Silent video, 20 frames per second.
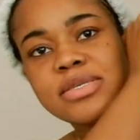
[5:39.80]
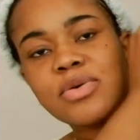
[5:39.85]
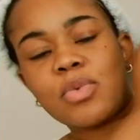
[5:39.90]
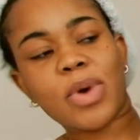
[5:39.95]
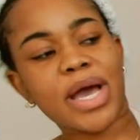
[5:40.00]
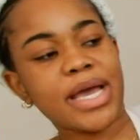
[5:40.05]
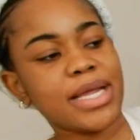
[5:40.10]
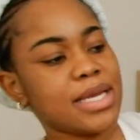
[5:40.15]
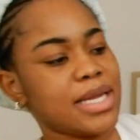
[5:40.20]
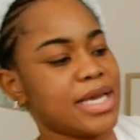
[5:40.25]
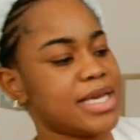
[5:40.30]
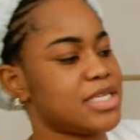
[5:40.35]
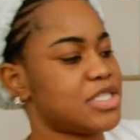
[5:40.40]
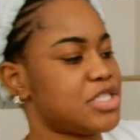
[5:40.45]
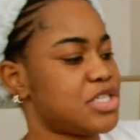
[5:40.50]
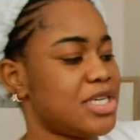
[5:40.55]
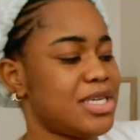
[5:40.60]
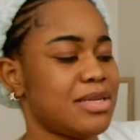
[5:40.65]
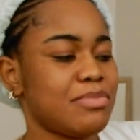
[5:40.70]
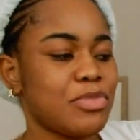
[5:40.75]
it's a wide leg
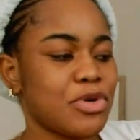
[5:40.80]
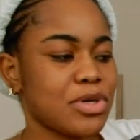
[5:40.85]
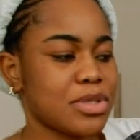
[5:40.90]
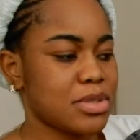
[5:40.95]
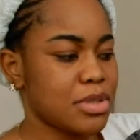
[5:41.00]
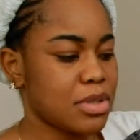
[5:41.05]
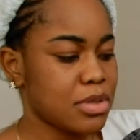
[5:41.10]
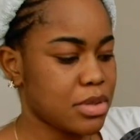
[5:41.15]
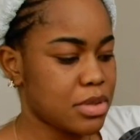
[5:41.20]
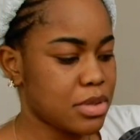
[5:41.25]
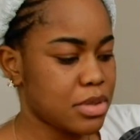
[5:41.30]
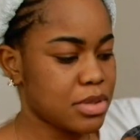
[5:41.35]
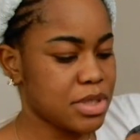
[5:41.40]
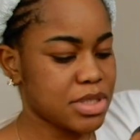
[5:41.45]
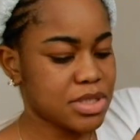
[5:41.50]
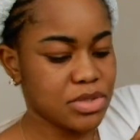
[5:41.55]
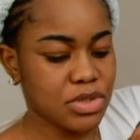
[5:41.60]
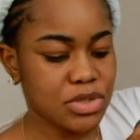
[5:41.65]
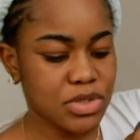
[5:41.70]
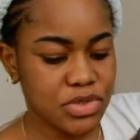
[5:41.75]
jean, but oh,
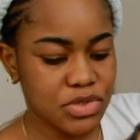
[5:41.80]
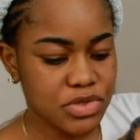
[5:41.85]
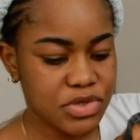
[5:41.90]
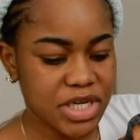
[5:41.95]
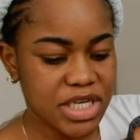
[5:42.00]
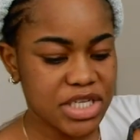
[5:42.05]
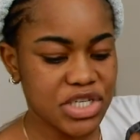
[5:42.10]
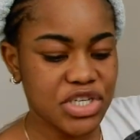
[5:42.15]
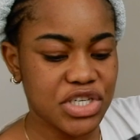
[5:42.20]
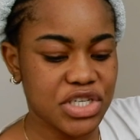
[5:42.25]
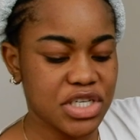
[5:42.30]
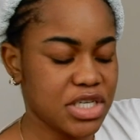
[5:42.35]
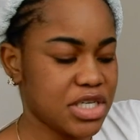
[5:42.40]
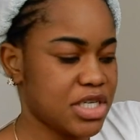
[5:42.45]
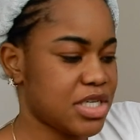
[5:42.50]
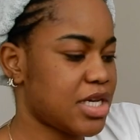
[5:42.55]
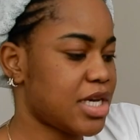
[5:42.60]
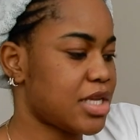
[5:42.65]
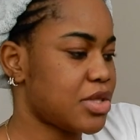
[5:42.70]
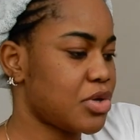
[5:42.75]
it's not
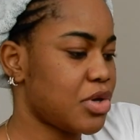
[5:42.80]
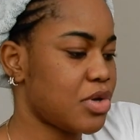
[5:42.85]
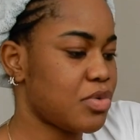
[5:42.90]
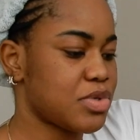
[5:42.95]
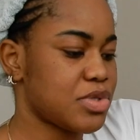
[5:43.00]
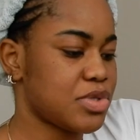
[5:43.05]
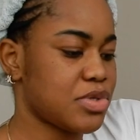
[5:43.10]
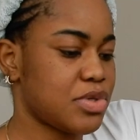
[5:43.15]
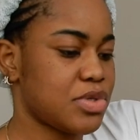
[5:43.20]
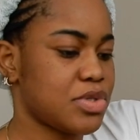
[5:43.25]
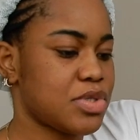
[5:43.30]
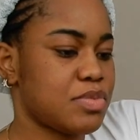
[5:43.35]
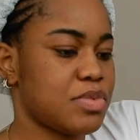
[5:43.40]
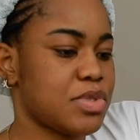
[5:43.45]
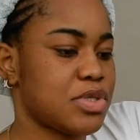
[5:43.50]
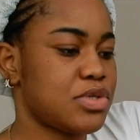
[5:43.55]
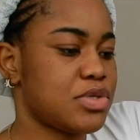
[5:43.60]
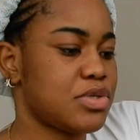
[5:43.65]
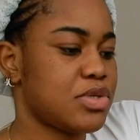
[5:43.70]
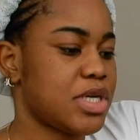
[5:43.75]
stretchy. I thought it was going to
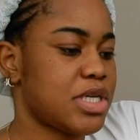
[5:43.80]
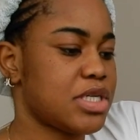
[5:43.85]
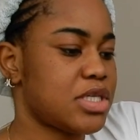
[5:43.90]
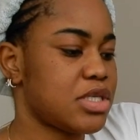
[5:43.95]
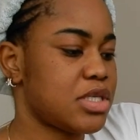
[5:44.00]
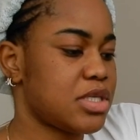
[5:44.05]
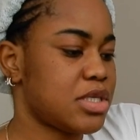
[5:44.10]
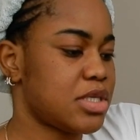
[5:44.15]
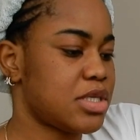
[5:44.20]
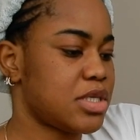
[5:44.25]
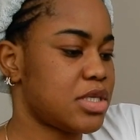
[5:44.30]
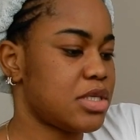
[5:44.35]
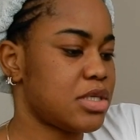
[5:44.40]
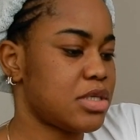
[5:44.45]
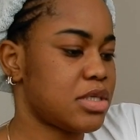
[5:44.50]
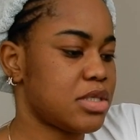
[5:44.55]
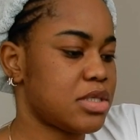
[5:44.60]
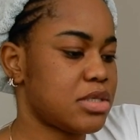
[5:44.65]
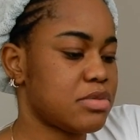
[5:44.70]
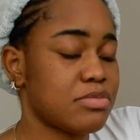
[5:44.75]
be
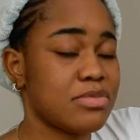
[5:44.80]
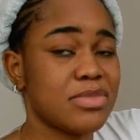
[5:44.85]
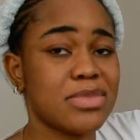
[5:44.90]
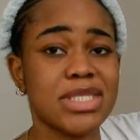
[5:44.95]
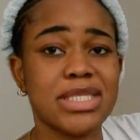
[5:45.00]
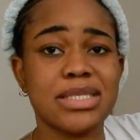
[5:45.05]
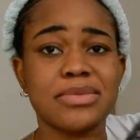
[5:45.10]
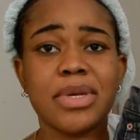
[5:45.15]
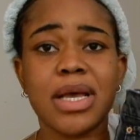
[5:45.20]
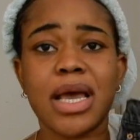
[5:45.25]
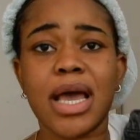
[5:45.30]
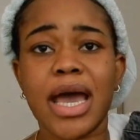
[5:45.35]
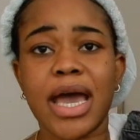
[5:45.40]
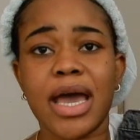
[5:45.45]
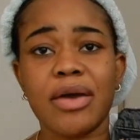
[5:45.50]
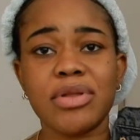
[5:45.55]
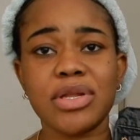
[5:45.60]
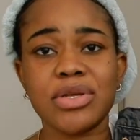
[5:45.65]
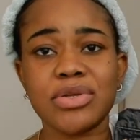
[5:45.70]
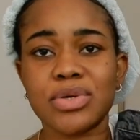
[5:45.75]
stretchy.
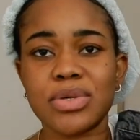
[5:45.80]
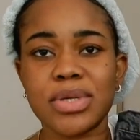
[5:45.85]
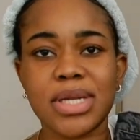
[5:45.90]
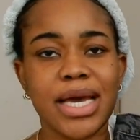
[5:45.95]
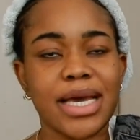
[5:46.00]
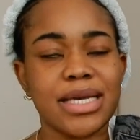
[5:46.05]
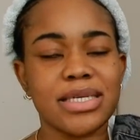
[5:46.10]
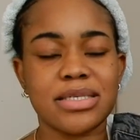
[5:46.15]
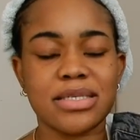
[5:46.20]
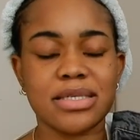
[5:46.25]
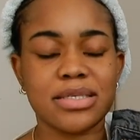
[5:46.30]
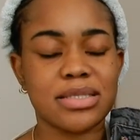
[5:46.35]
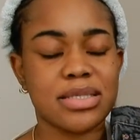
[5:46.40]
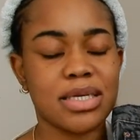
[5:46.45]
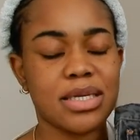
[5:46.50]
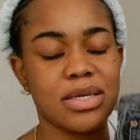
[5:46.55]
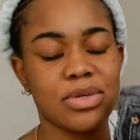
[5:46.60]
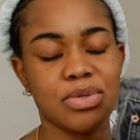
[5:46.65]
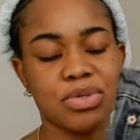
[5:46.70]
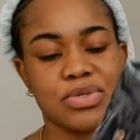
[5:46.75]
I really don't like jeans
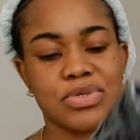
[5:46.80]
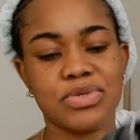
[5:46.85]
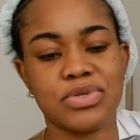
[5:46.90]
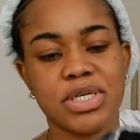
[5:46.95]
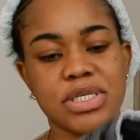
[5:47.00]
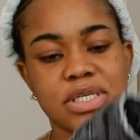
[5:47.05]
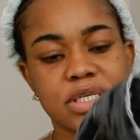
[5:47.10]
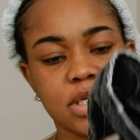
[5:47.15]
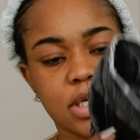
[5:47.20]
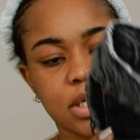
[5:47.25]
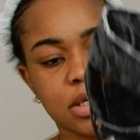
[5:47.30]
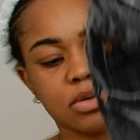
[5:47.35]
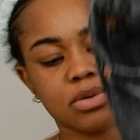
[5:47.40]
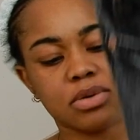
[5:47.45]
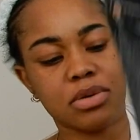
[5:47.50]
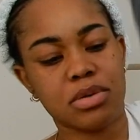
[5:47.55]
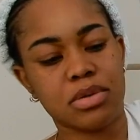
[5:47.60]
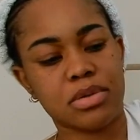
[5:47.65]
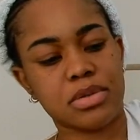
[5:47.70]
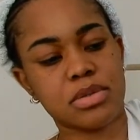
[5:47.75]
that are not stretchy at
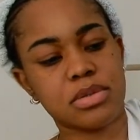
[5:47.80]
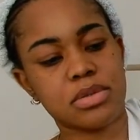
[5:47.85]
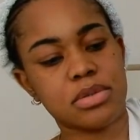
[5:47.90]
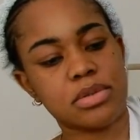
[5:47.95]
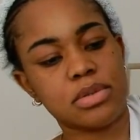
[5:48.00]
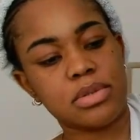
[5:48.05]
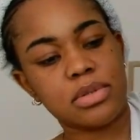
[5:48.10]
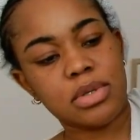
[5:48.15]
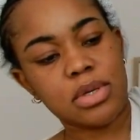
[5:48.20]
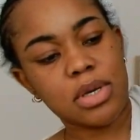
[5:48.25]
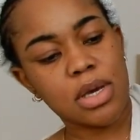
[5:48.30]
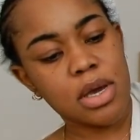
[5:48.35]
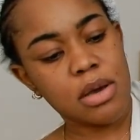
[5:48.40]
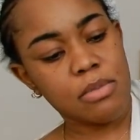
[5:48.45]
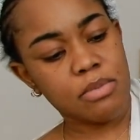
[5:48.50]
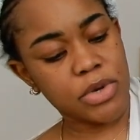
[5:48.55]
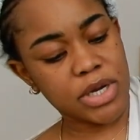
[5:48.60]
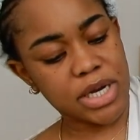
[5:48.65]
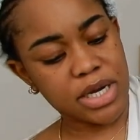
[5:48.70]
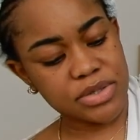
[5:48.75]
all.
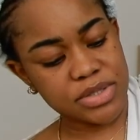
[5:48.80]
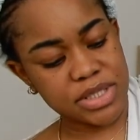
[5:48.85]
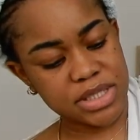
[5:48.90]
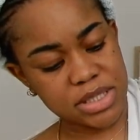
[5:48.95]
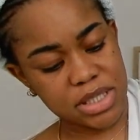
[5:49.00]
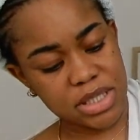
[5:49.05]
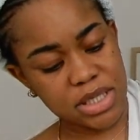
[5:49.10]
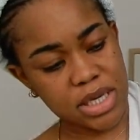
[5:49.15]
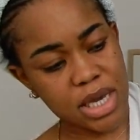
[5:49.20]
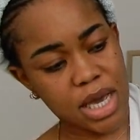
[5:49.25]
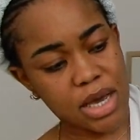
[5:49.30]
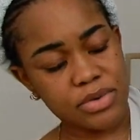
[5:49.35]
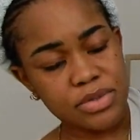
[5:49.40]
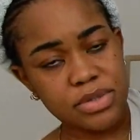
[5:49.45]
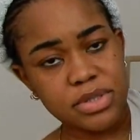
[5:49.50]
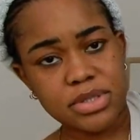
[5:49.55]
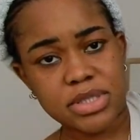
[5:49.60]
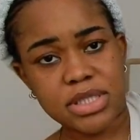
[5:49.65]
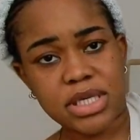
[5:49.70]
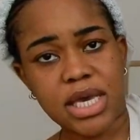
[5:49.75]
But I'll see
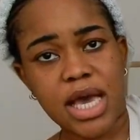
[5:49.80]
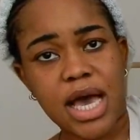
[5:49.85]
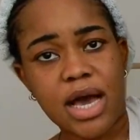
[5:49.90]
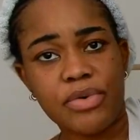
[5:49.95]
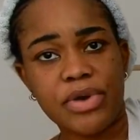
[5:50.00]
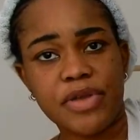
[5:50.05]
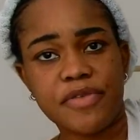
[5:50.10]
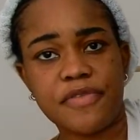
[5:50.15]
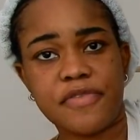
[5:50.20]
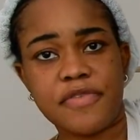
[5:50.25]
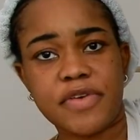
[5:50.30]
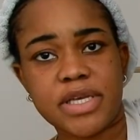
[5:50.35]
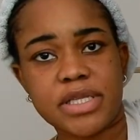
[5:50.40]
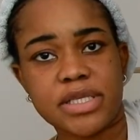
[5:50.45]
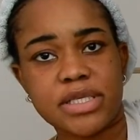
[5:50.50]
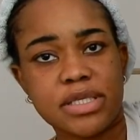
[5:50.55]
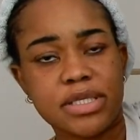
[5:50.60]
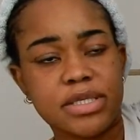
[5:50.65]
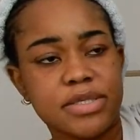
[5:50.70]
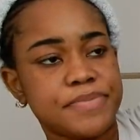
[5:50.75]
how it
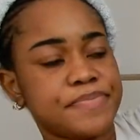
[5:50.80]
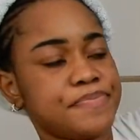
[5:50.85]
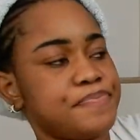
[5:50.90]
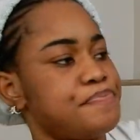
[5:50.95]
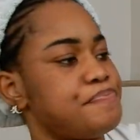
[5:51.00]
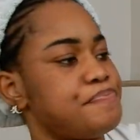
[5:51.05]
fits.